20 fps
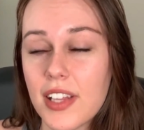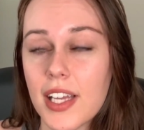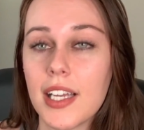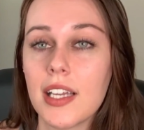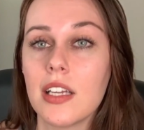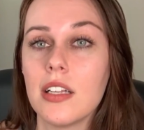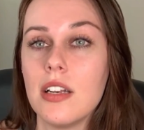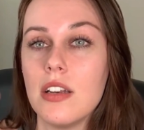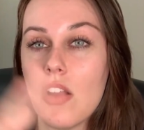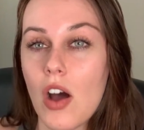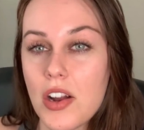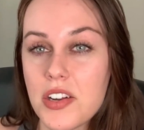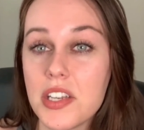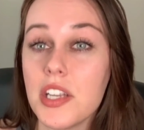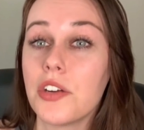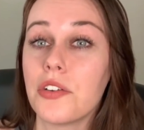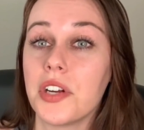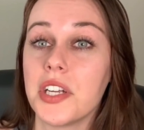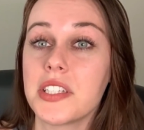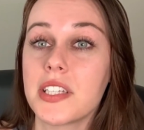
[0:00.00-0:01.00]
like not
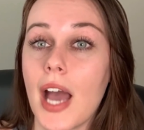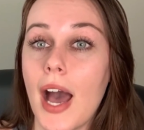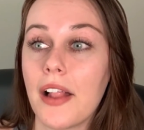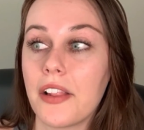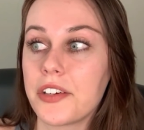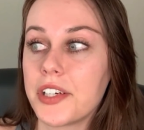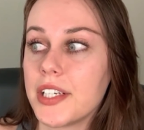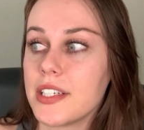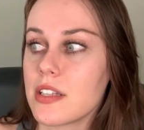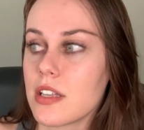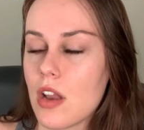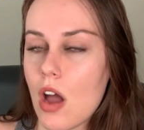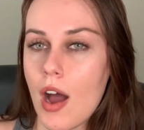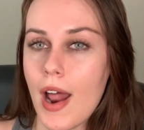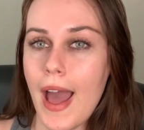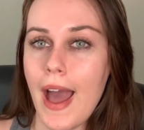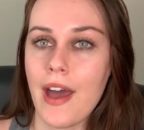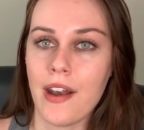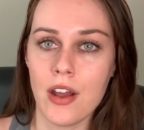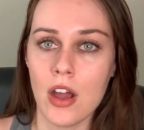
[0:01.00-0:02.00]
decrease calories, not
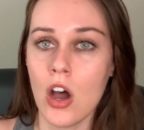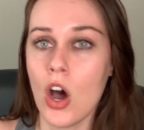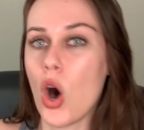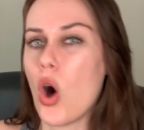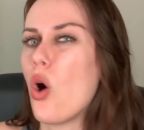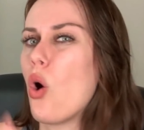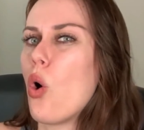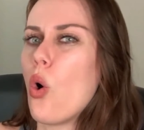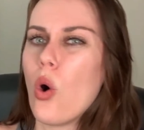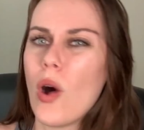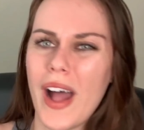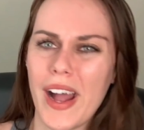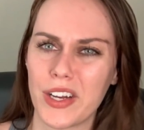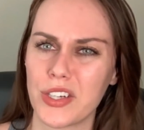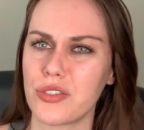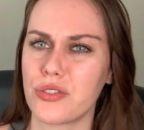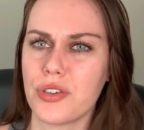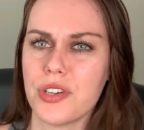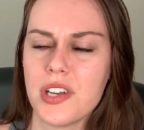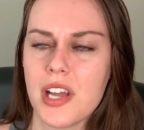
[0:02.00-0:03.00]
add a whole
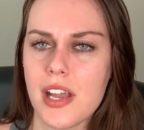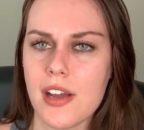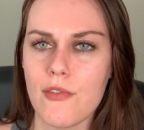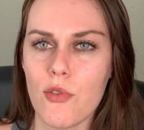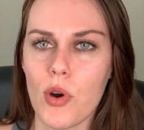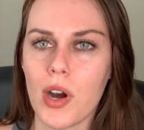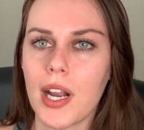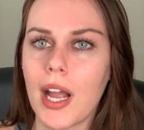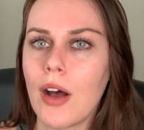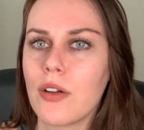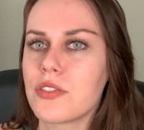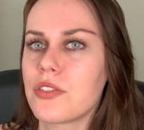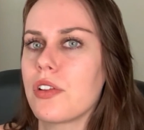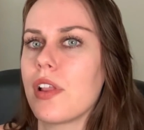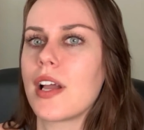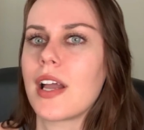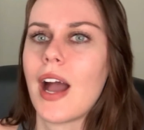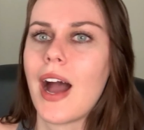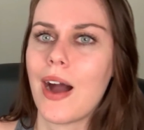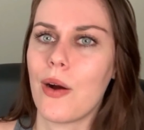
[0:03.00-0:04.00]
extra day of workouts or
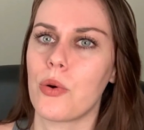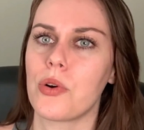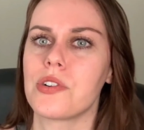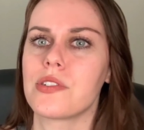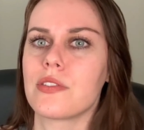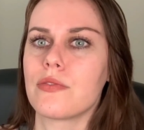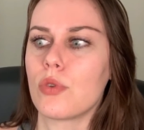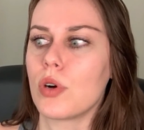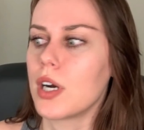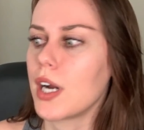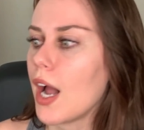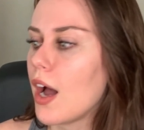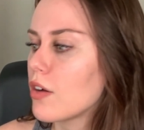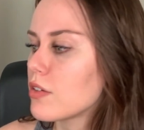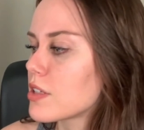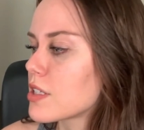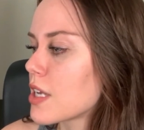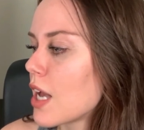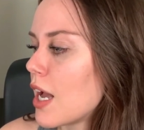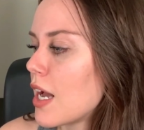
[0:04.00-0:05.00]
like hours of
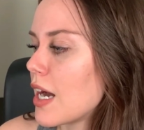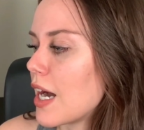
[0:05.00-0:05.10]
workouts.